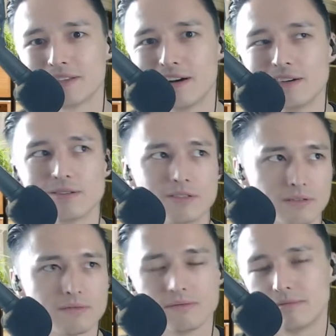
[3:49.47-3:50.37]
dollars
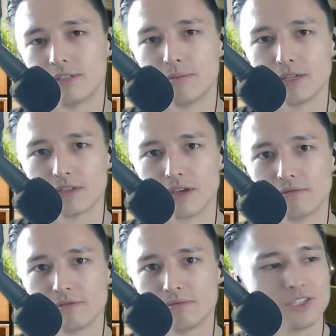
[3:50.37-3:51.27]
to be a slave.
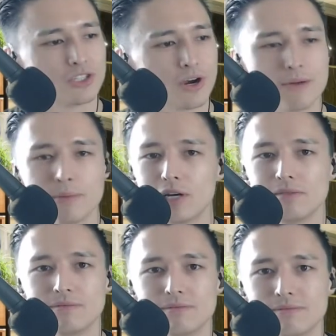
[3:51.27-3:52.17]
Sorry, bud.